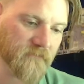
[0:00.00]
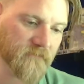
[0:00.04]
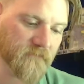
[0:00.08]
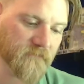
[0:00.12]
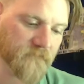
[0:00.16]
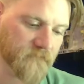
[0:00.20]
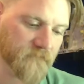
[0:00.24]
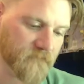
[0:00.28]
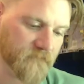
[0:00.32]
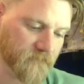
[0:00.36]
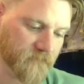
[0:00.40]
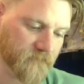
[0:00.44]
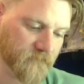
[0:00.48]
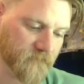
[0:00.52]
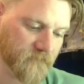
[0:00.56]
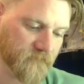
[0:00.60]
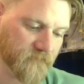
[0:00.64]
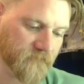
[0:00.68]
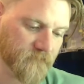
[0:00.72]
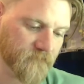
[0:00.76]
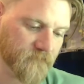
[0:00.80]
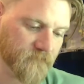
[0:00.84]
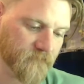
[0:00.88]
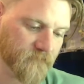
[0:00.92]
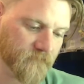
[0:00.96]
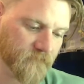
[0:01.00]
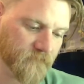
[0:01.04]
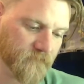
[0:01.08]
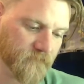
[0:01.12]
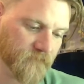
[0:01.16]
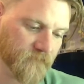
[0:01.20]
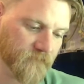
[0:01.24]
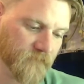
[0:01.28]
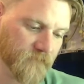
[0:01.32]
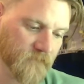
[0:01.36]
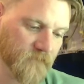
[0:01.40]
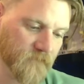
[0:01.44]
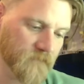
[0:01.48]

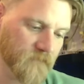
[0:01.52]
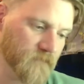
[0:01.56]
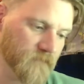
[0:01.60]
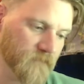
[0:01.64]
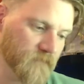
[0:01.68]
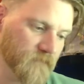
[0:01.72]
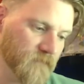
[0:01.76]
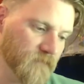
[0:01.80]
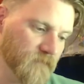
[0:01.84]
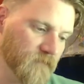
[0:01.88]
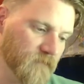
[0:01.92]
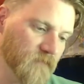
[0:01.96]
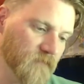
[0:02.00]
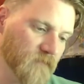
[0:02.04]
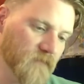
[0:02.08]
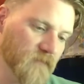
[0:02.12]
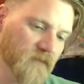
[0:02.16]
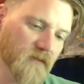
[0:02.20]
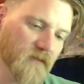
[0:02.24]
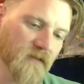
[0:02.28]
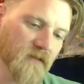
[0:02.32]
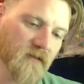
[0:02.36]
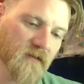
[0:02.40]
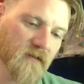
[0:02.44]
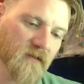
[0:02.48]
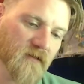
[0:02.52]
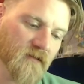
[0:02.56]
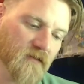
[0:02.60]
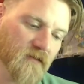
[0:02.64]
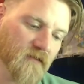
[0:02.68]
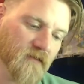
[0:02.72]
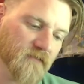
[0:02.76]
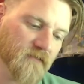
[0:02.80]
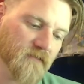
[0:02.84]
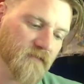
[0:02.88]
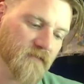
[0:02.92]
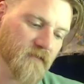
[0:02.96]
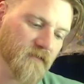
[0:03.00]

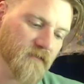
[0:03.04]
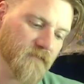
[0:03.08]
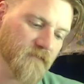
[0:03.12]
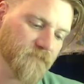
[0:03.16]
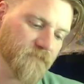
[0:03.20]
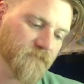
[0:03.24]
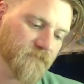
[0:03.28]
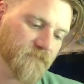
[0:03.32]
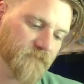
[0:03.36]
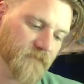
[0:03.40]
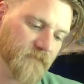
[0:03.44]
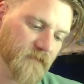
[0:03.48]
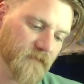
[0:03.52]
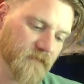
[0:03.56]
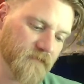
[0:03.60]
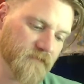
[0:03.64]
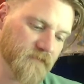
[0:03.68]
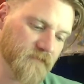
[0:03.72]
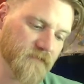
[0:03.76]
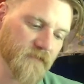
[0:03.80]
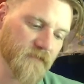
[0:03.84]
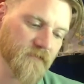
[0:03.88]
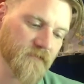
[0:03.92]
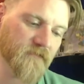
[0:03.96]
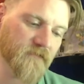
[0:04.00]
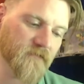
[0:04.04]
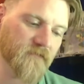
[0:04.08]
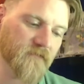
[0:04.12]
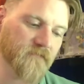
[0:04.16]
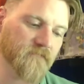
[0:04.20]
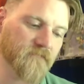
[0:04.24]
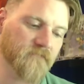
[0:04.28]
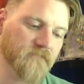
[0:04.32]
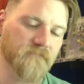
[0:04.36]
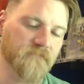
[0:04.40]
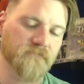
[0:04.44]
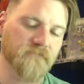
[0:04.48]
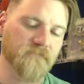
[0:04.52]

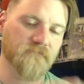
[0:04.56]
Nothing is said.